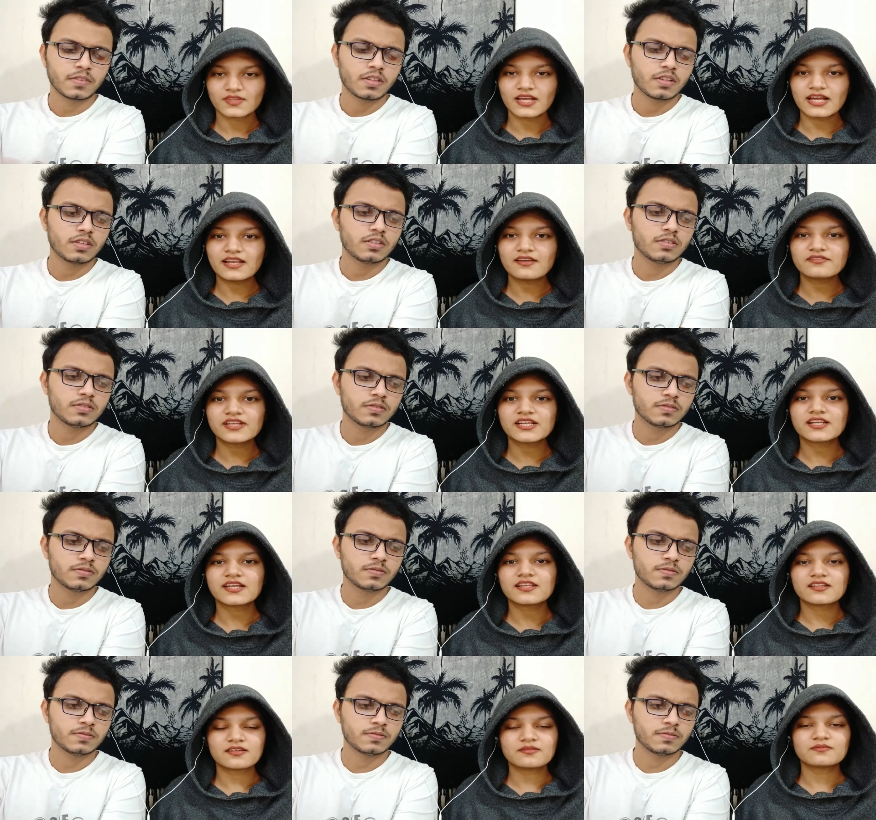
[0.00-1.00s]
Speaker 1: I love that
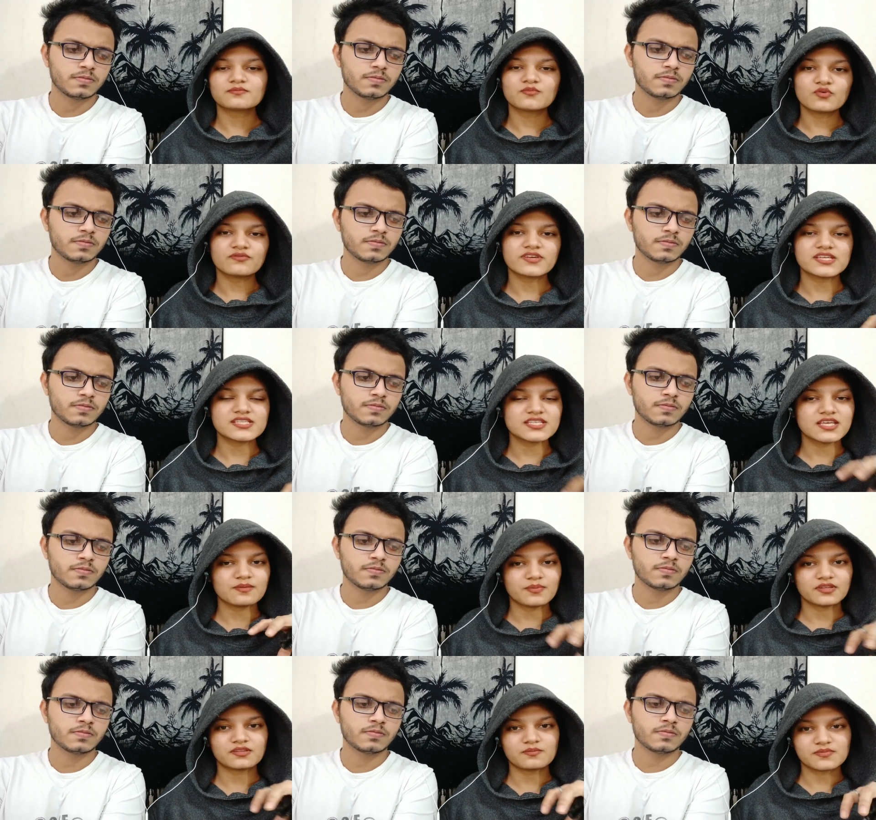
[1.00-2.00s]
like the movie is
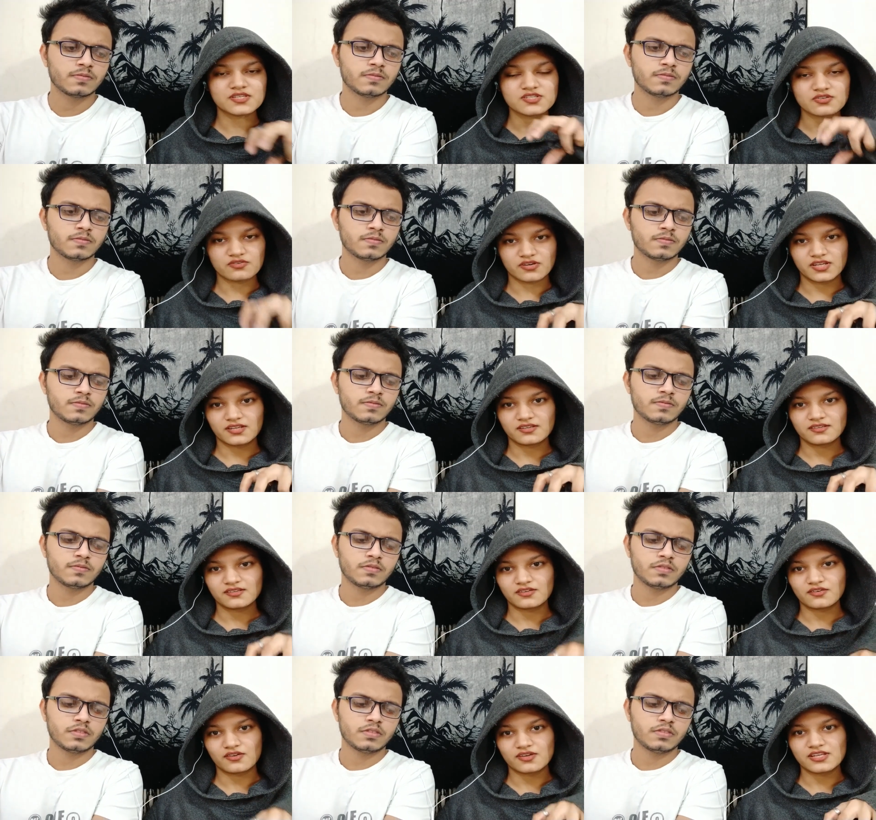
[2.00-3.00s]
keeping the mystery
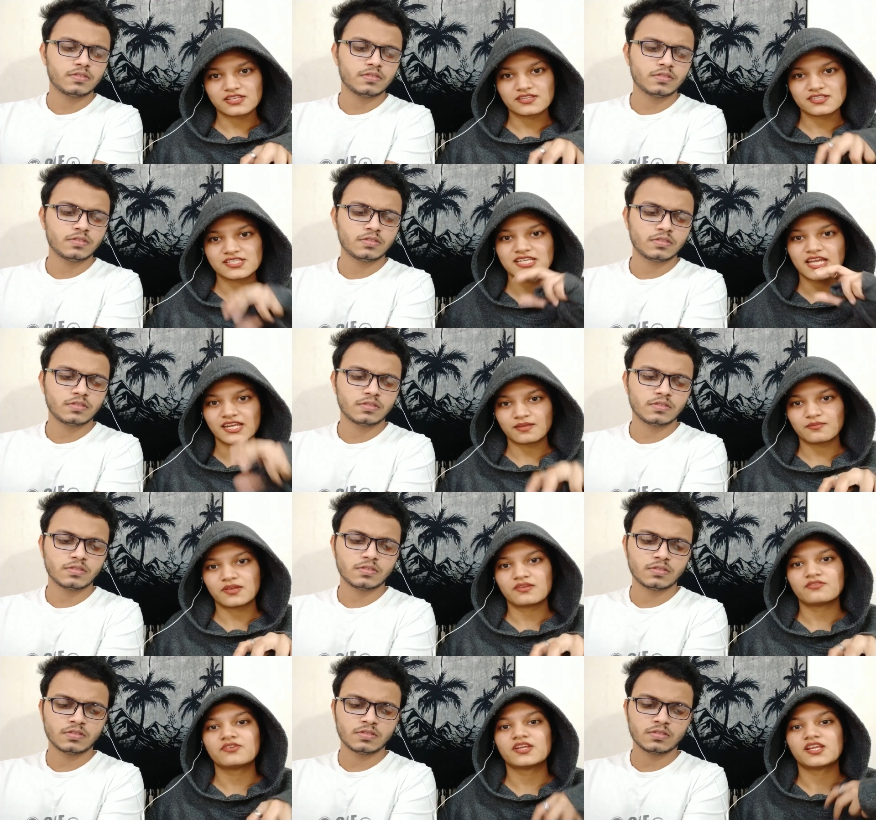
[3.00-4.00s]
you know it is getting
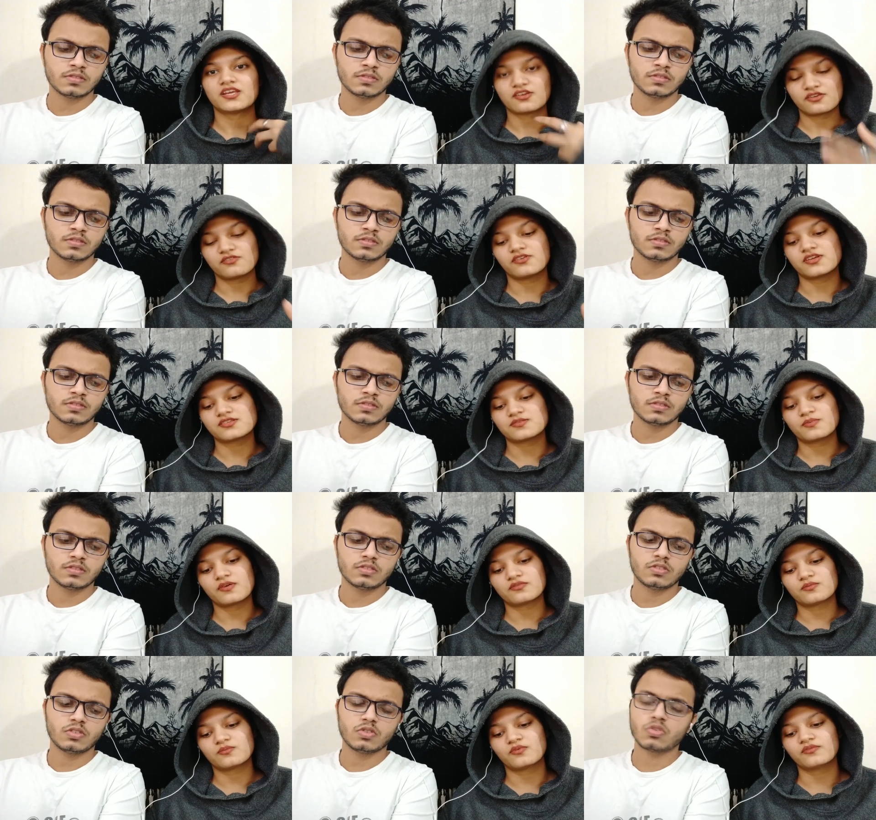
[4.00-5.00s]
me really curious
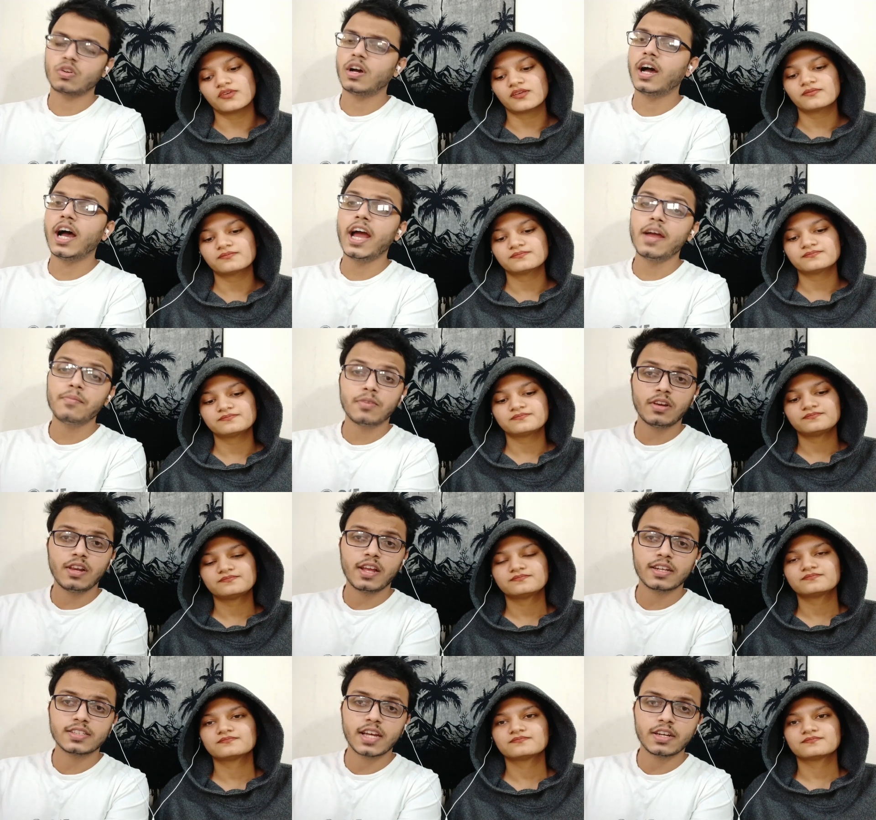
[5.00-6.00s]
about the movie so
Speaker 2: I am
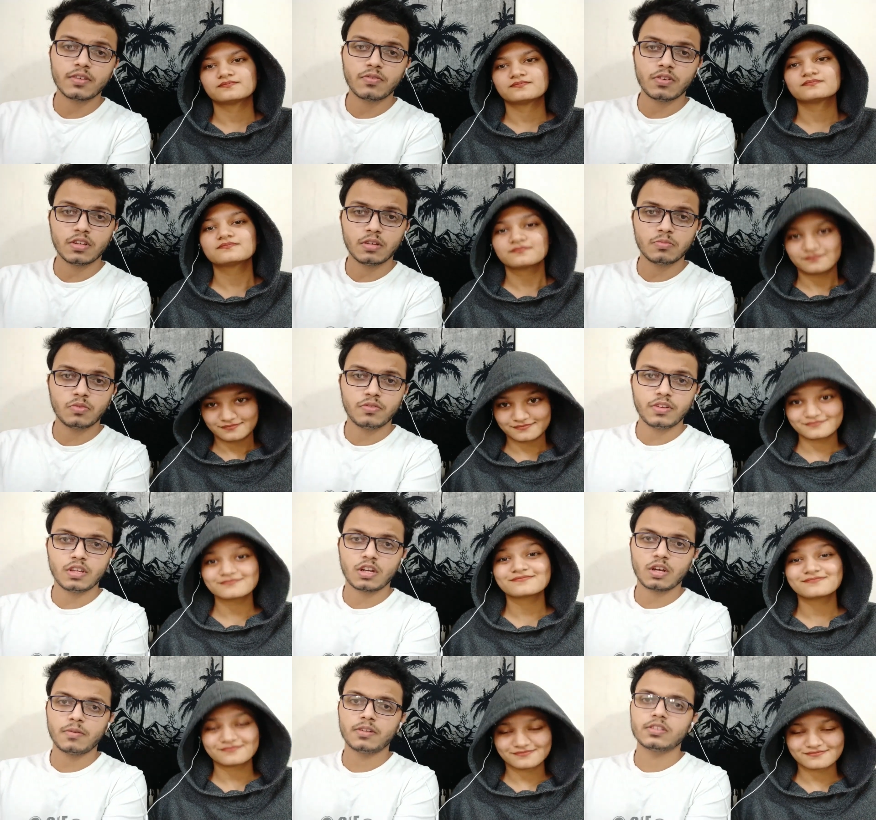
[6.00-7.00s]
really excited for the movie
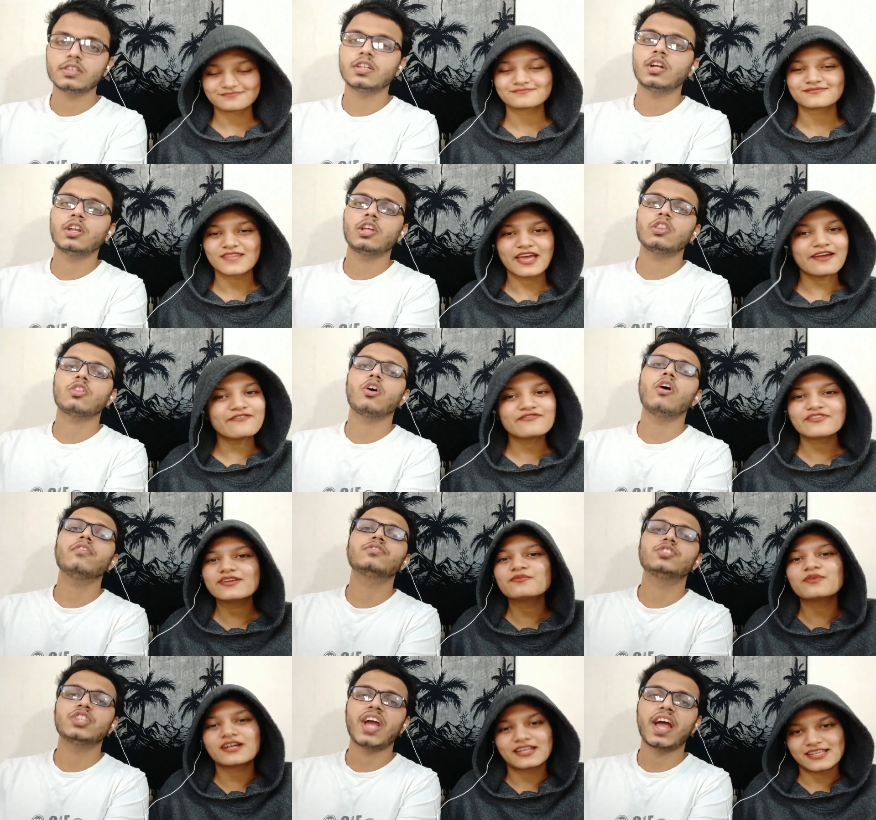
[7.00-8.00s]
to come out on 13th
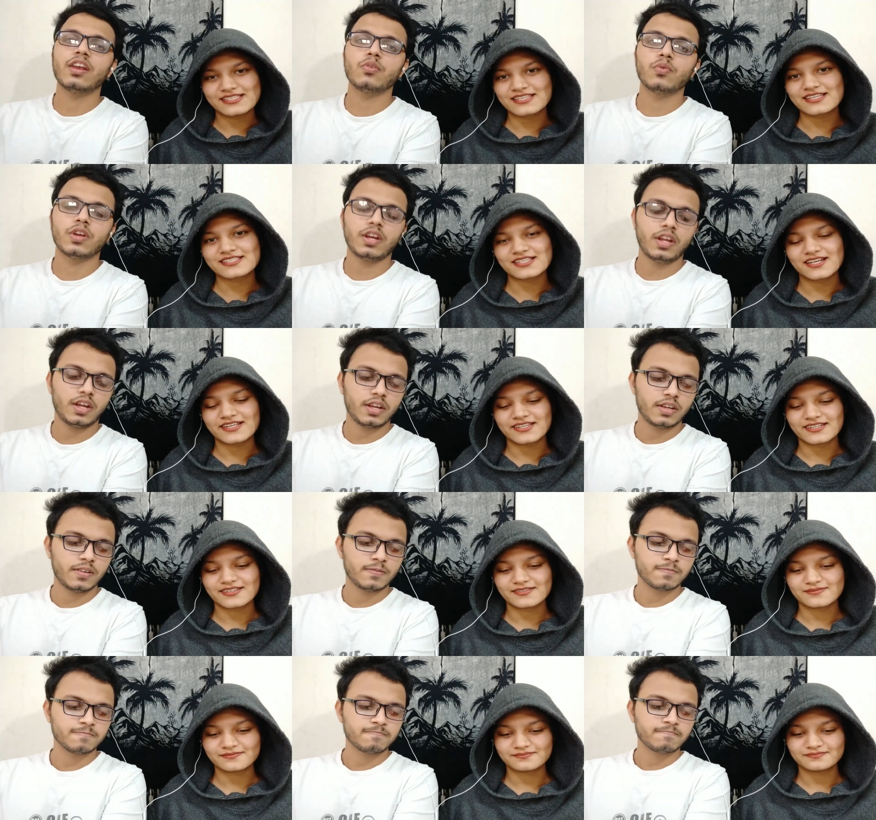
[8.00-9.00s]
Everyone of January
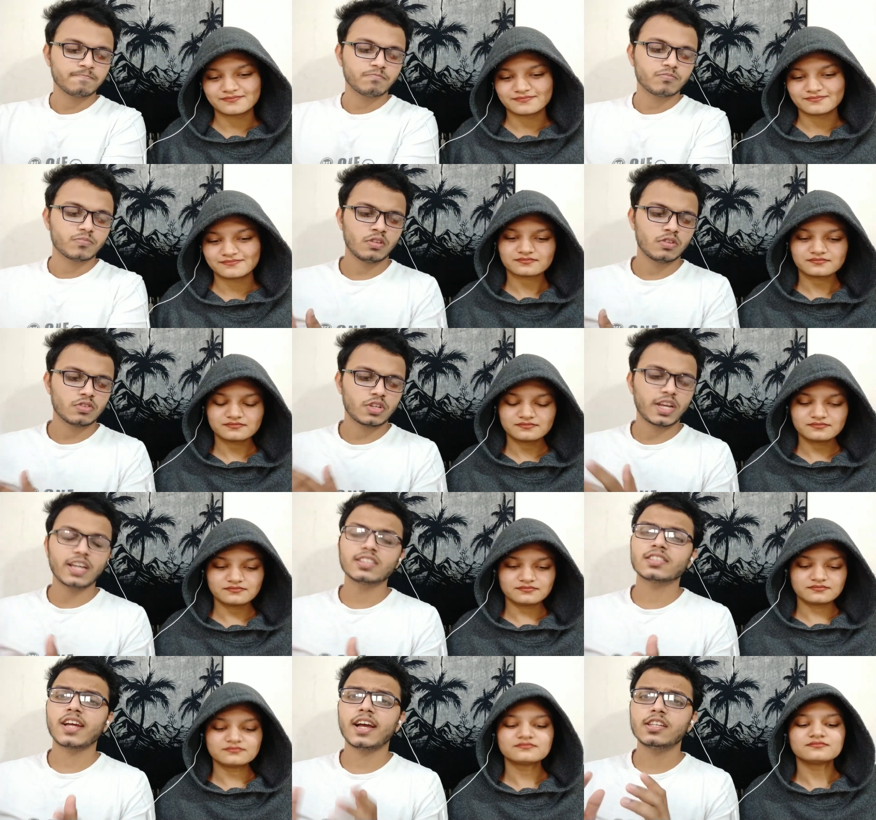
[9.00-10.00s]
so
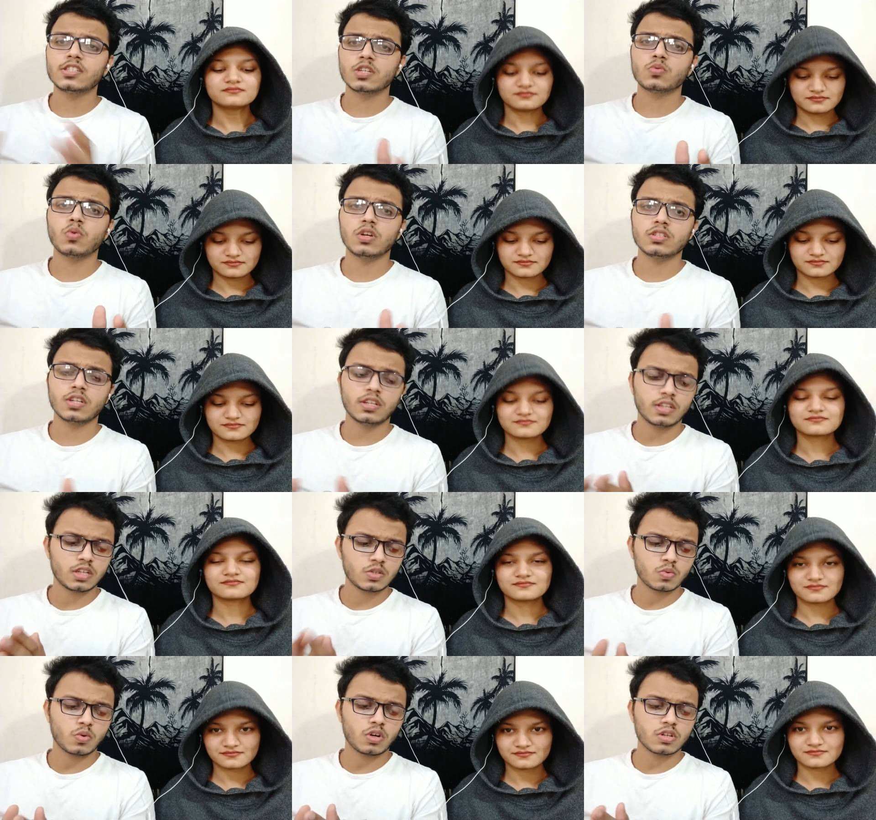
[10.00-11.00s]
yes guys this was it
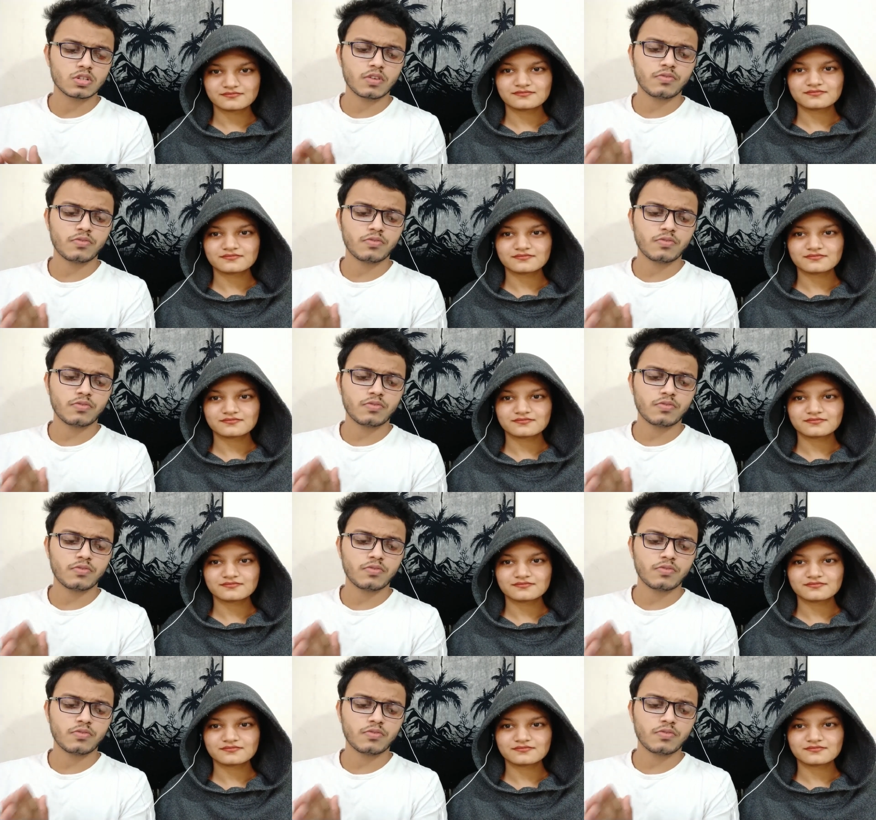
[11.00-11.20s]
this was a